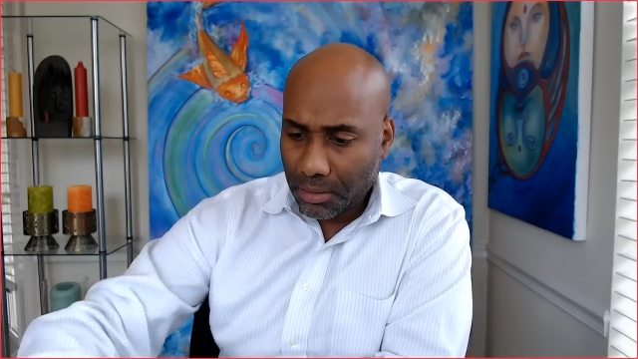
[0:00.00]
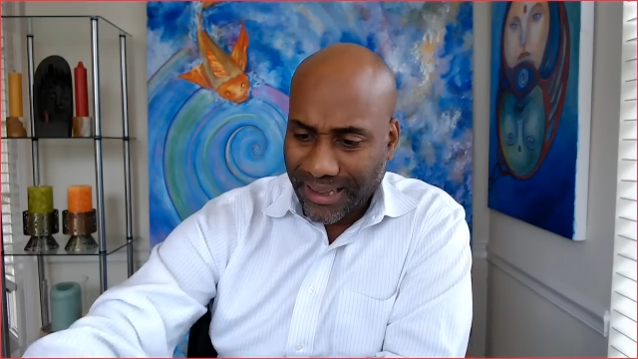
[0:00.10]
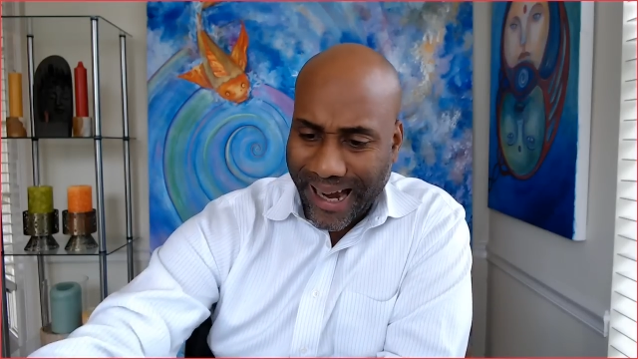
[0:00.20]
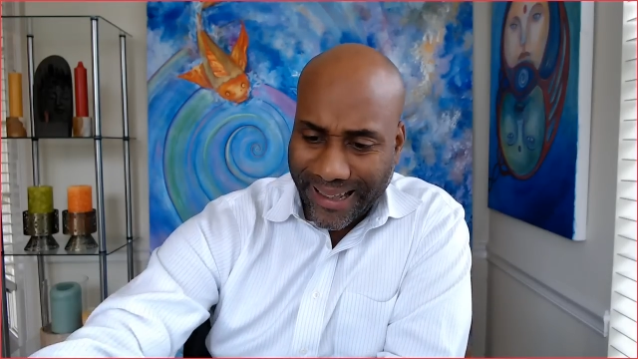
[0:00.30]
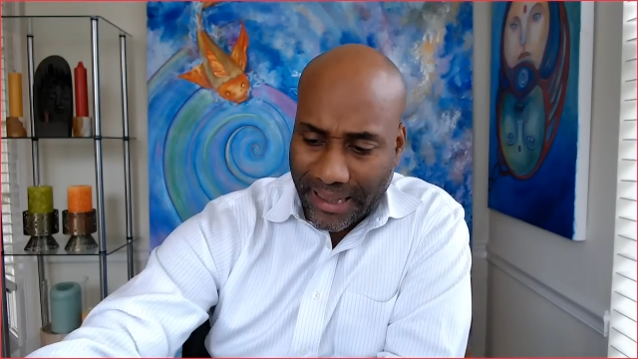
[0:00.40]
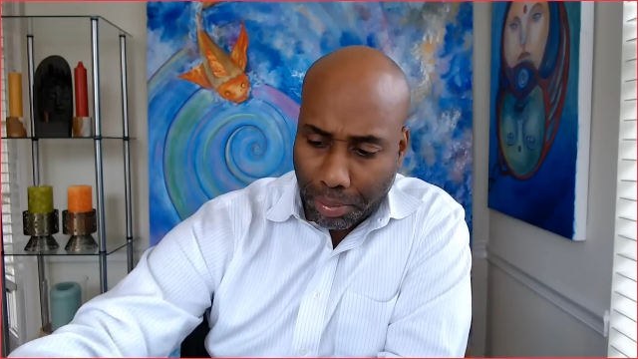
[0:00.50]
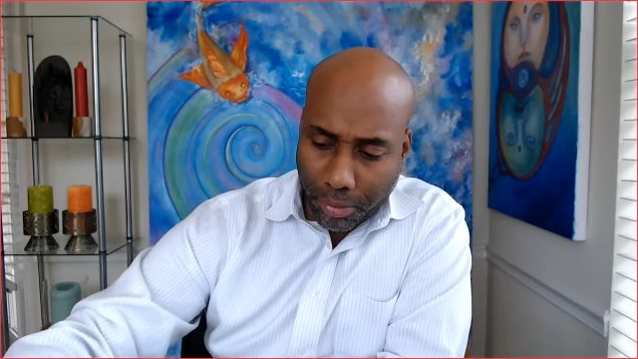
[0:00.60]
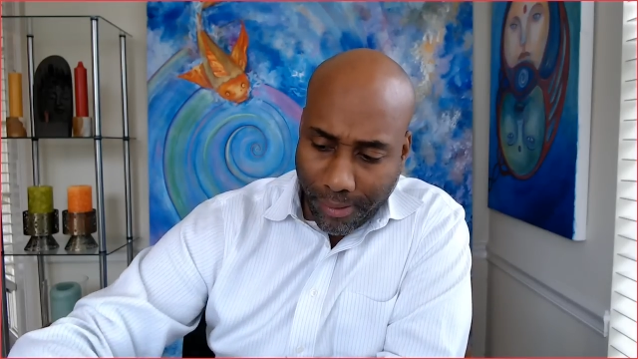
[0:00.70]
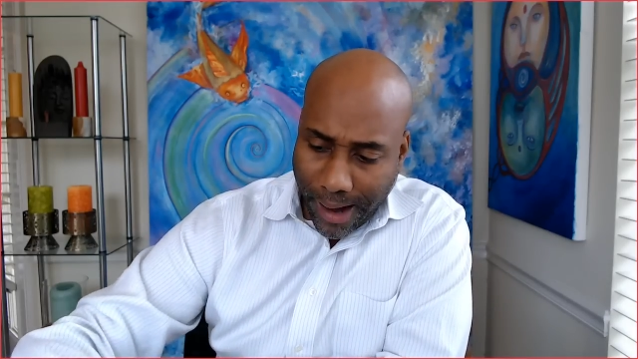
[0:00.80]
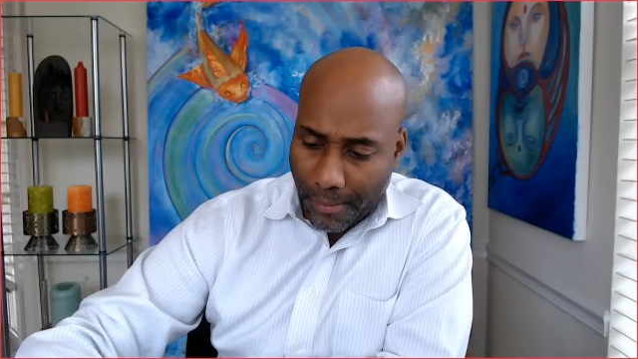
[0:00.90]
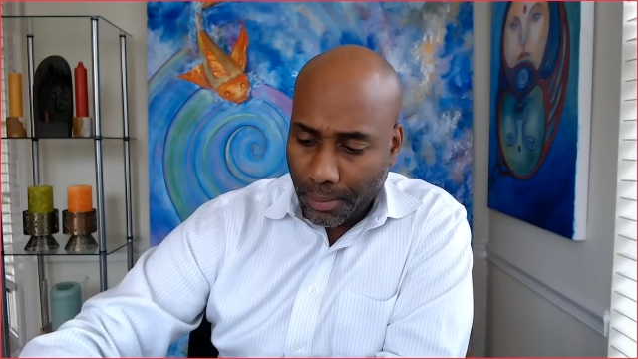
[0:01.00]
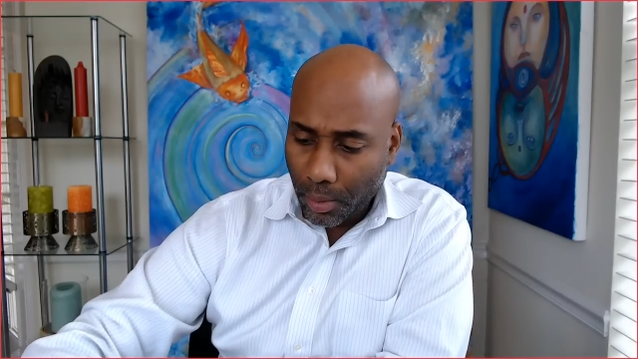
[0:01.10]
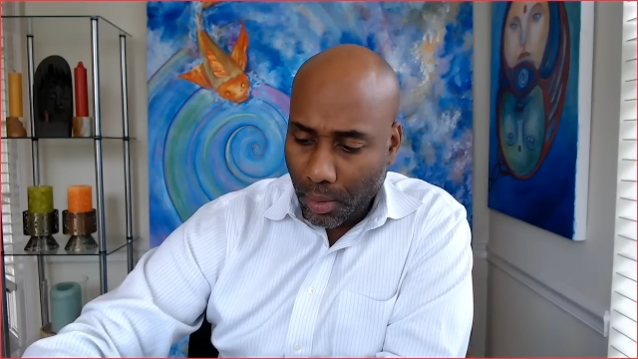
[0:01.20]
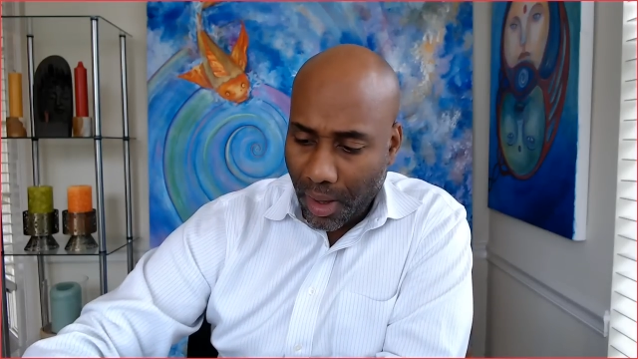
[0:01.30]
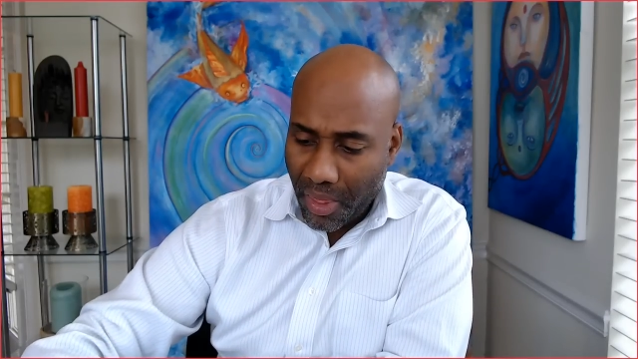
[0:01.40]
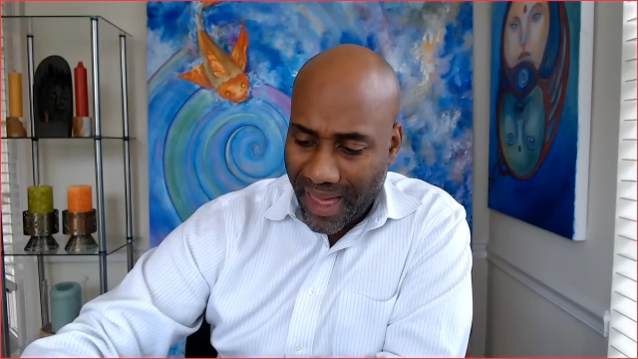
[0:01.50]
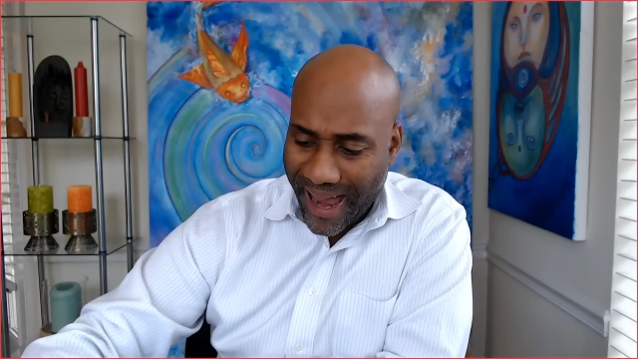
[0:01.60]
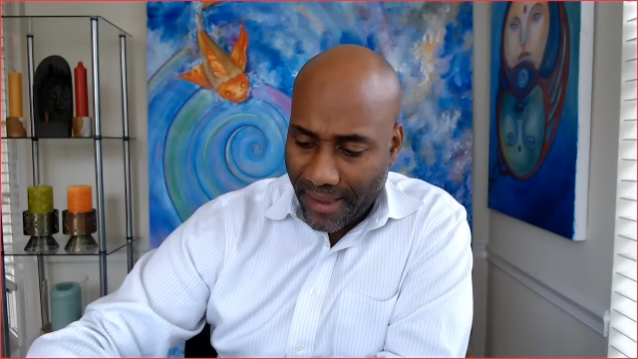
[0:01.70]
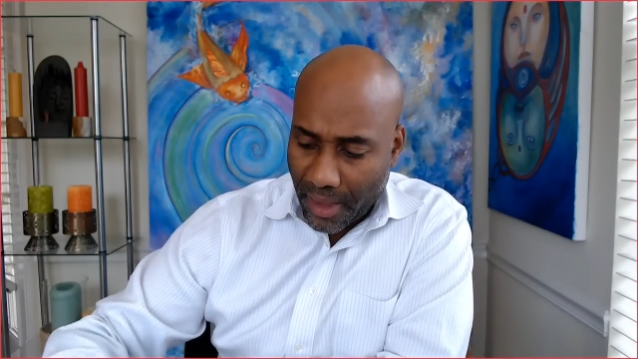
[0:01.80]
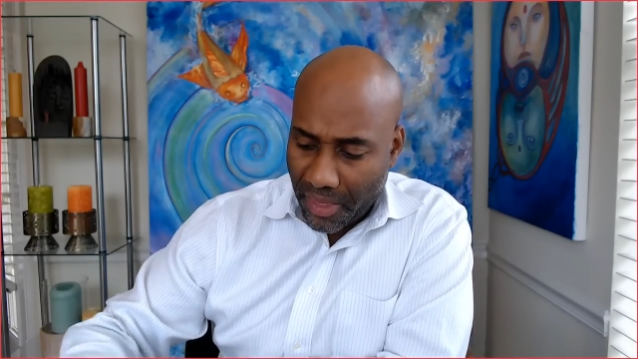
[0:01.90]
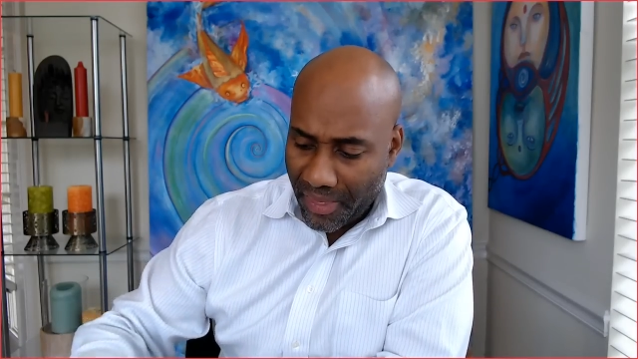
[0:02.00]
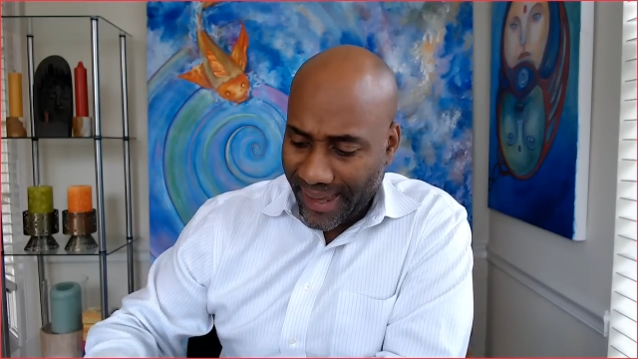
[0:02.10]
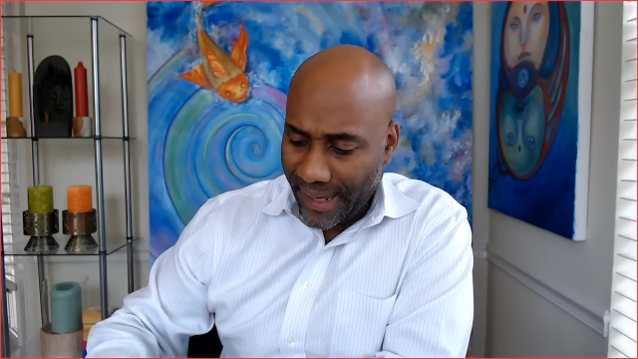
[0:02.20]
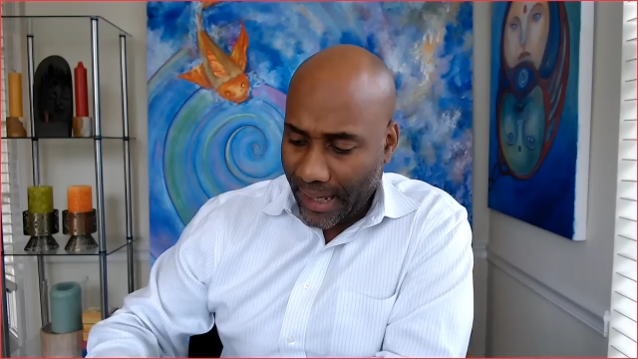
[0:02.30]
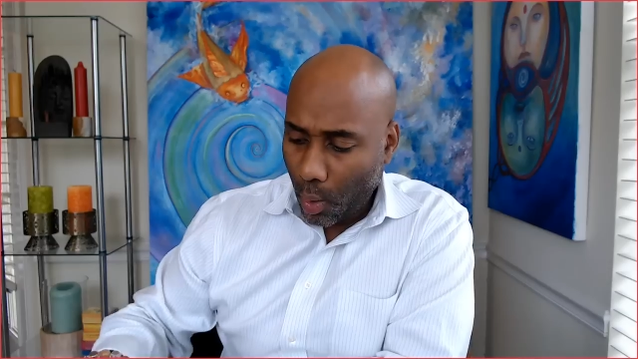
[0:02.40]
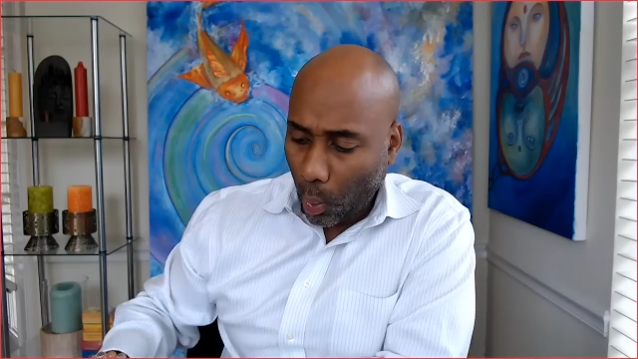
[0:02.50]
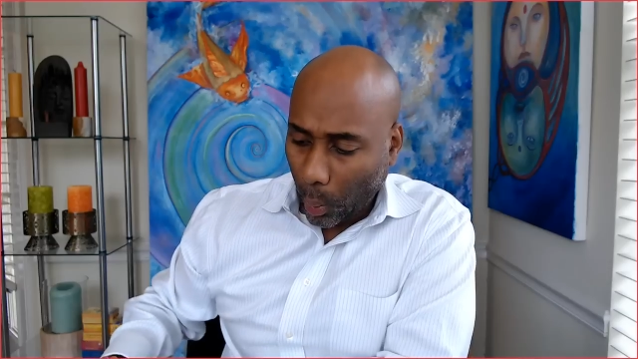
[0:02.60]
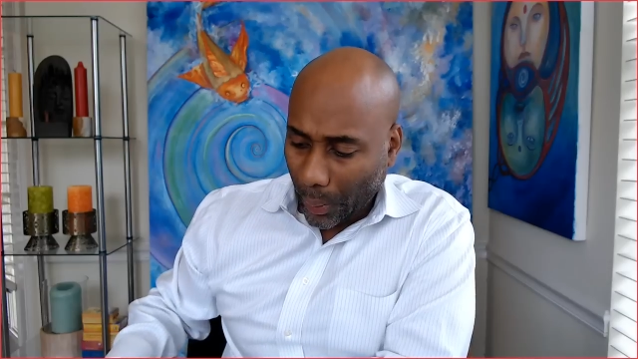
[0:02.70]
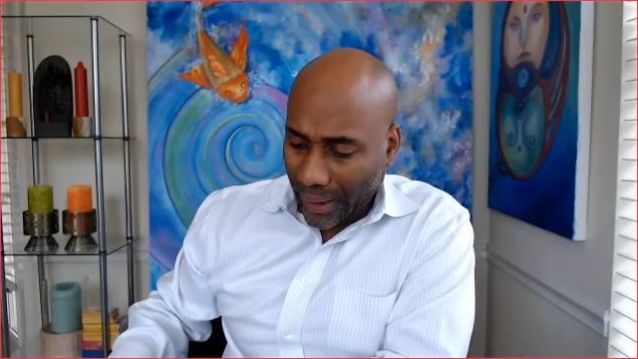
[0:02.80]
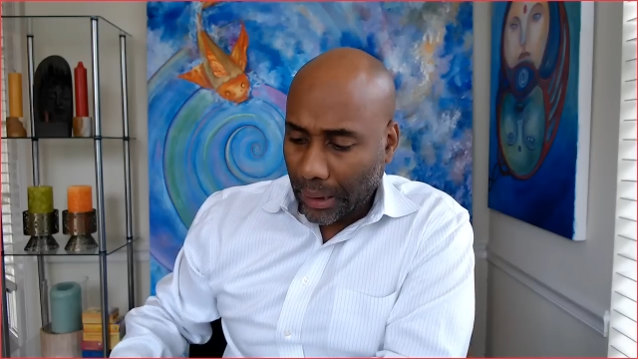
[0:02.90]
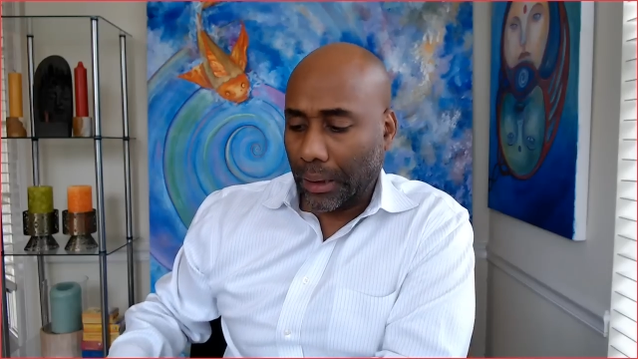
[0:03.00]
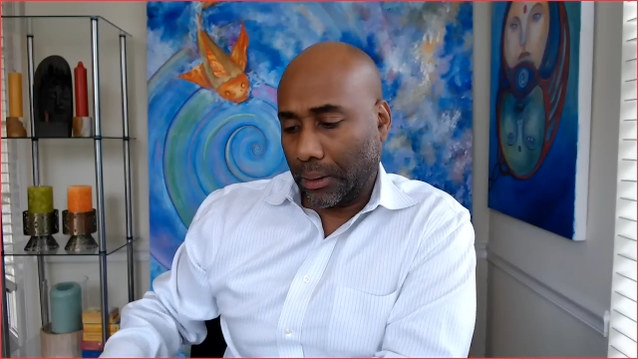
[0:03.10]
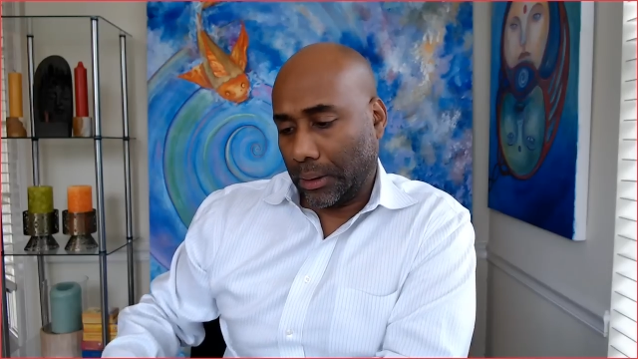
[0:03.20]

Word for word: it's highly probable that they will